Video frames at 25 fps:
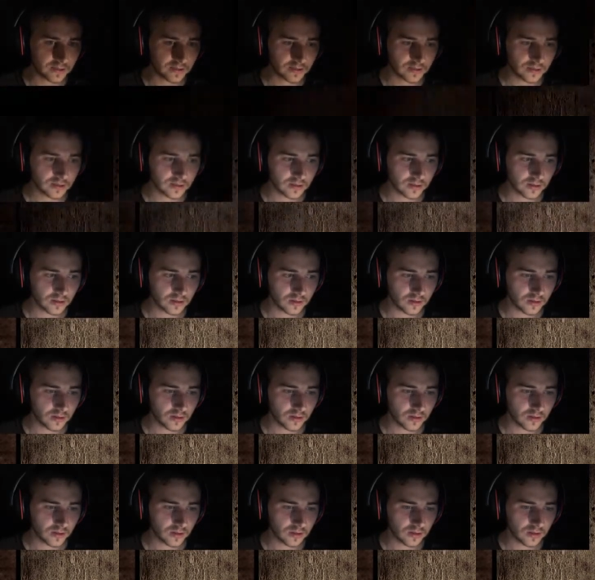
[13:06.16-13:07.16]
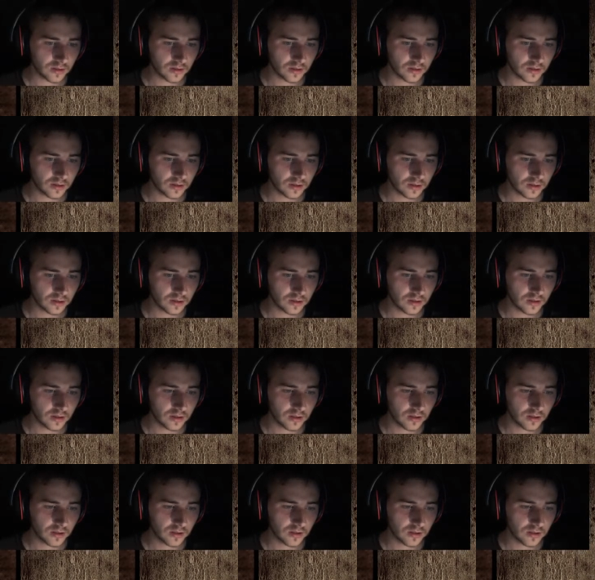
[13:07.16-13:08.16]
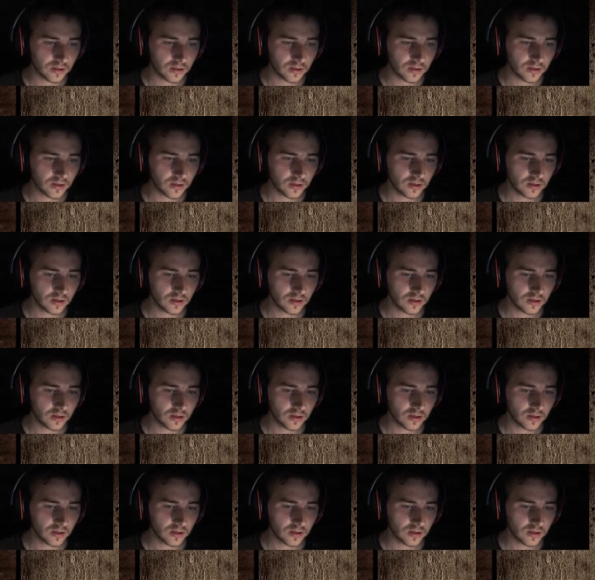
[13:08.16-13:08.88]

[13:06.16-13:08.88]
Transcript: (silence)